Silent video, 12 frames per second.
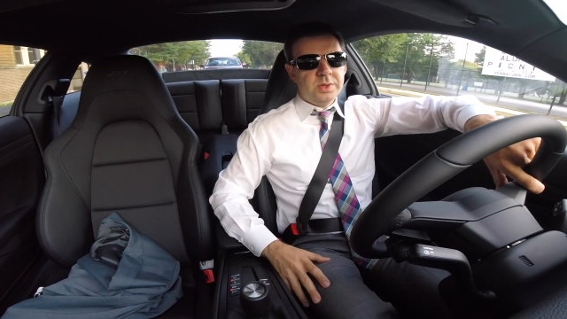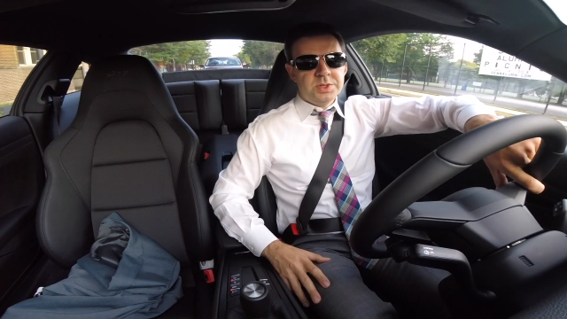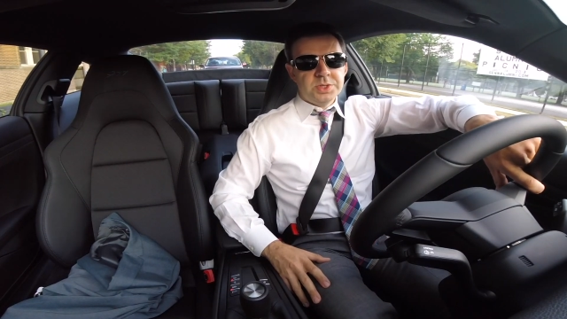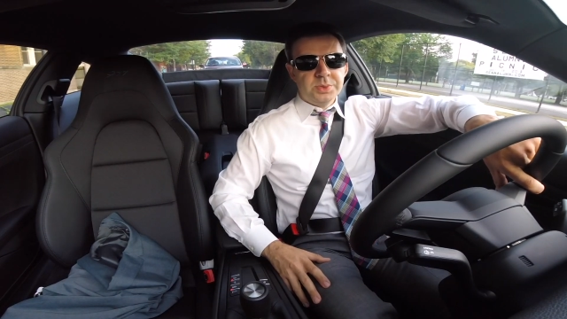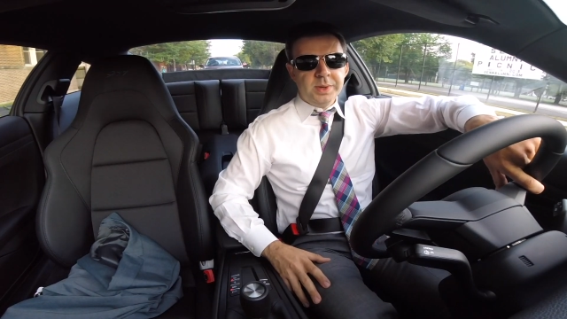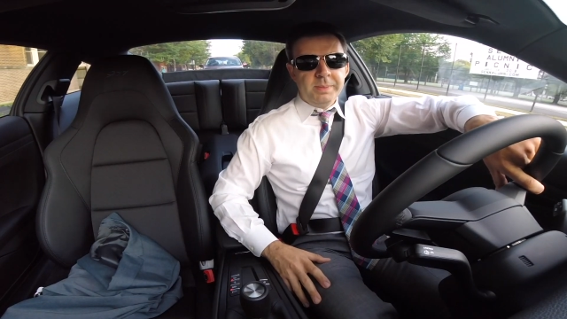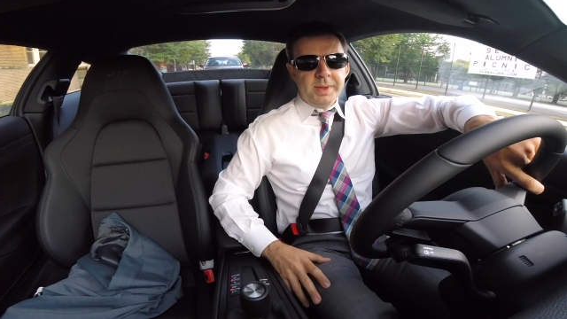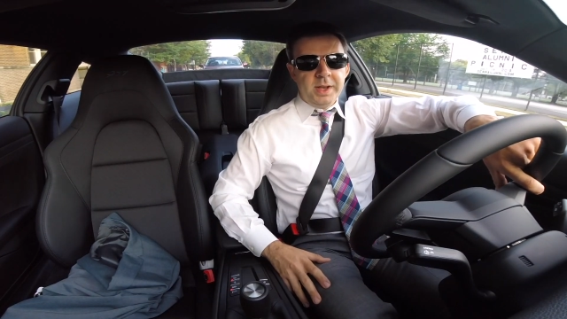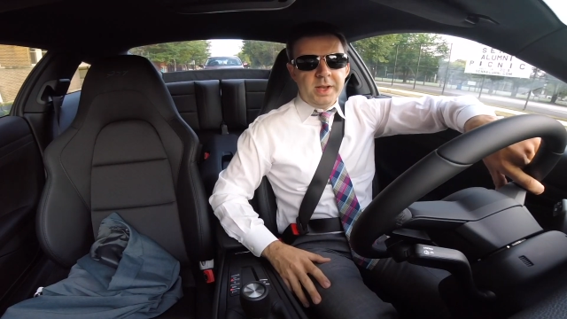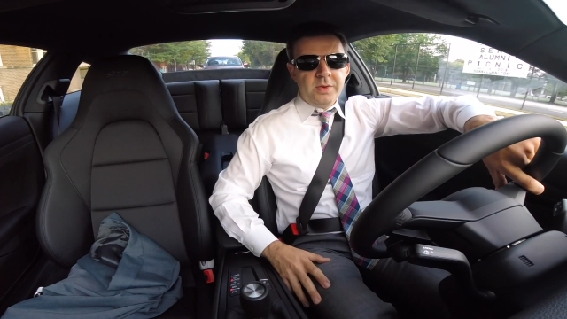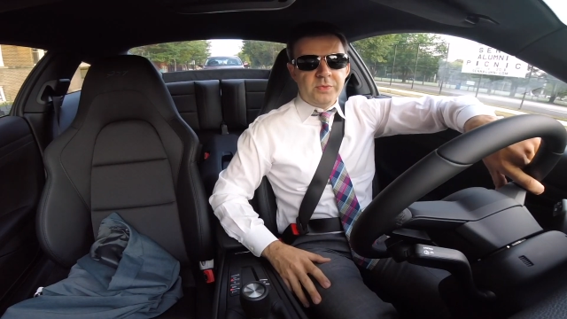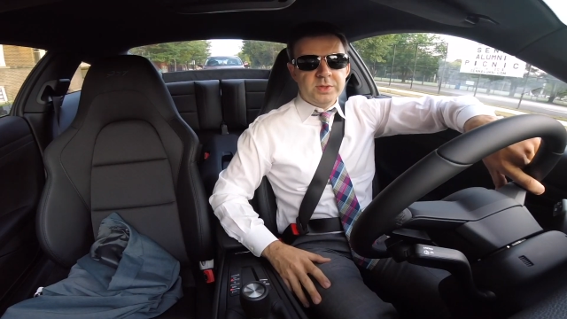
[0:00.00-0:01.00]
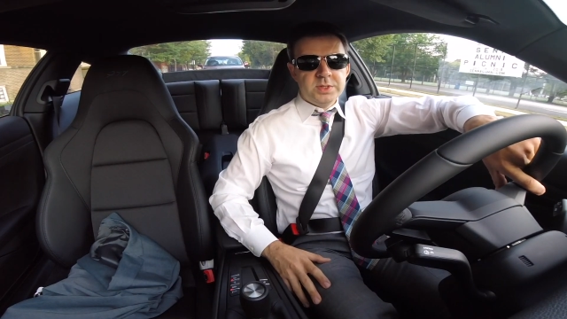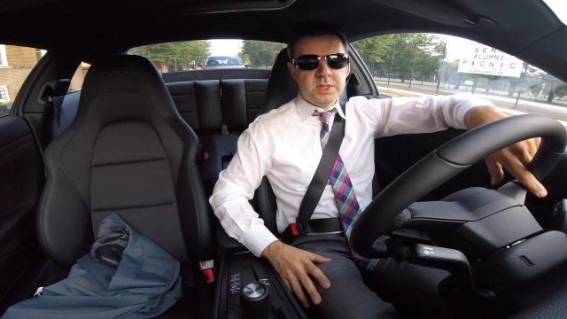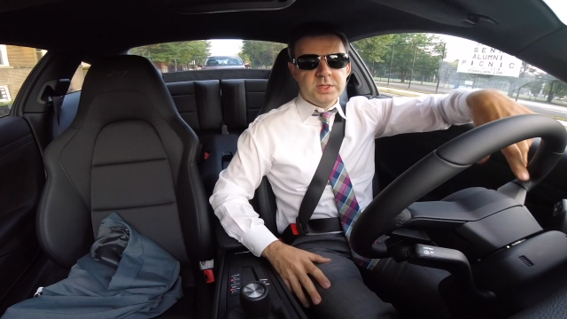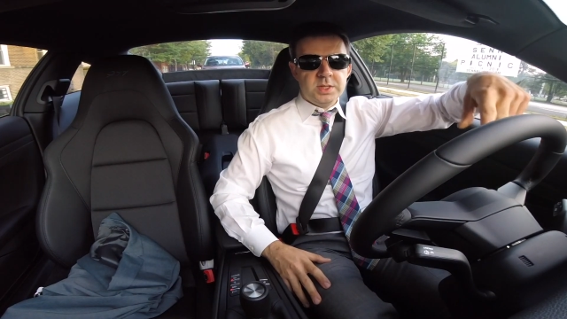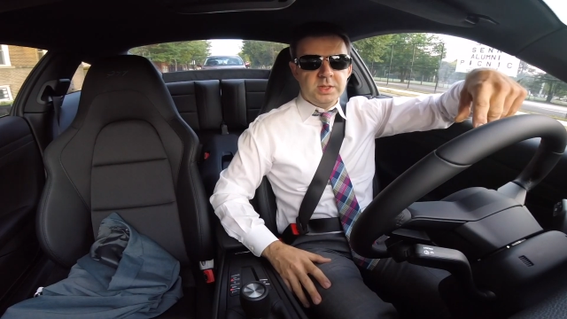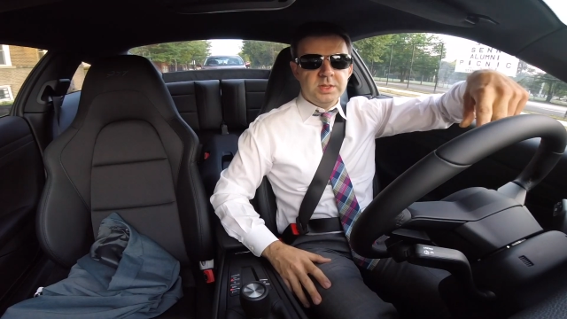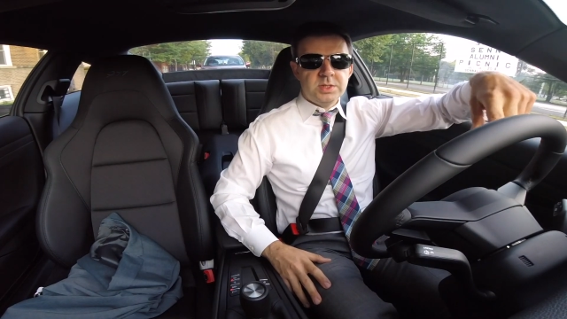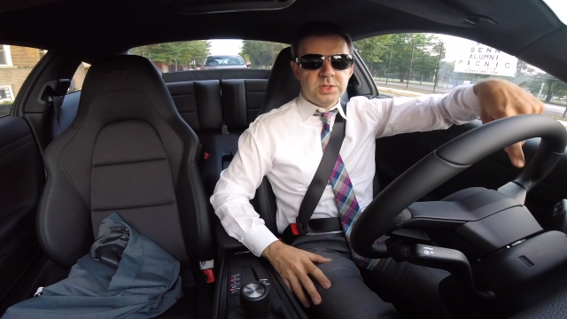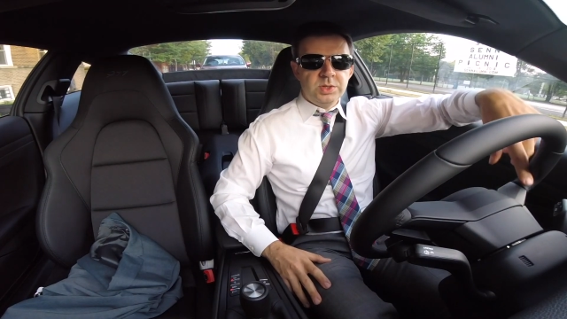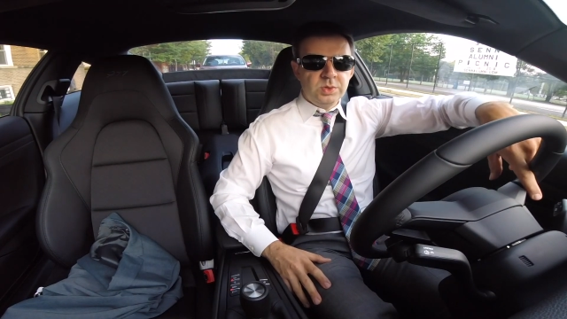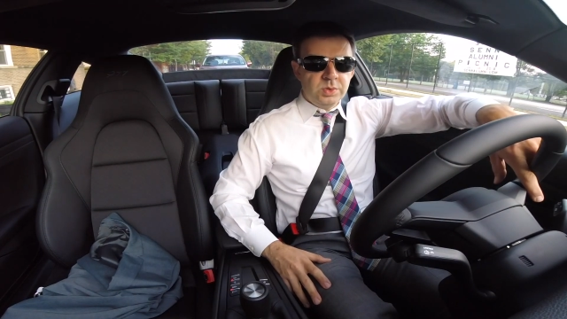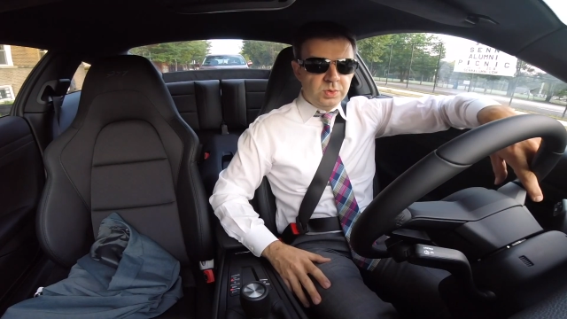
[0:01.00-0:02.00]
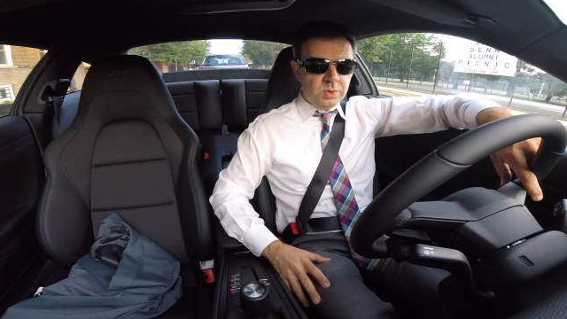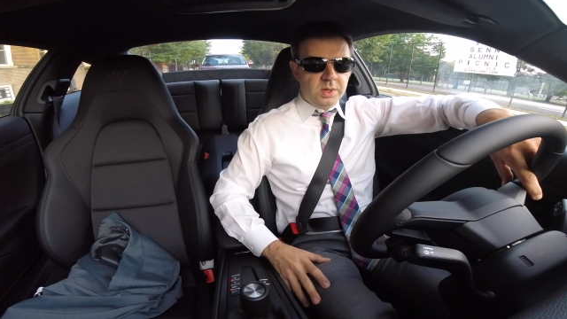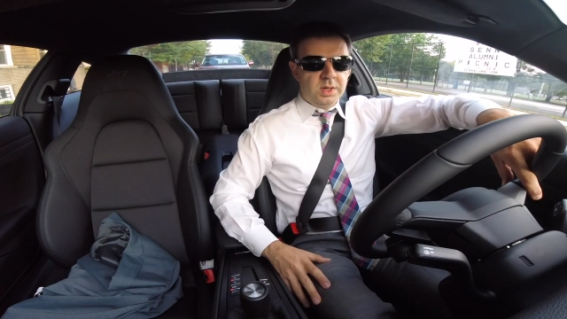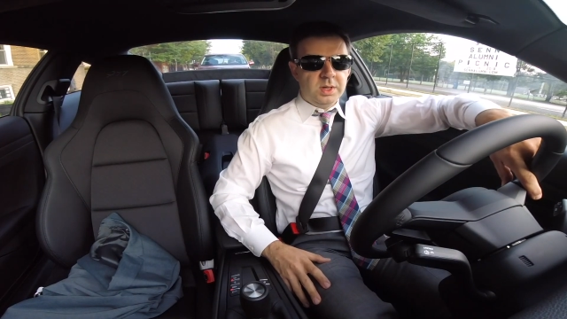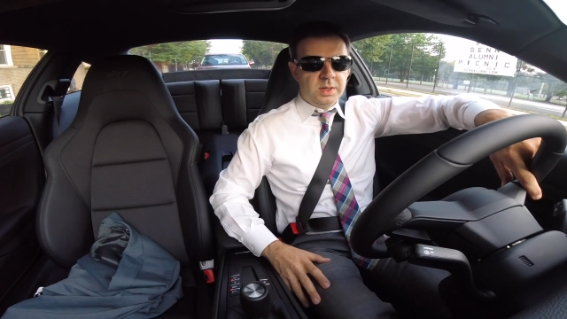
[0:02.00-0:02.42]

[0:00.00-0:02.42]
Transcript: there's three main differences in this new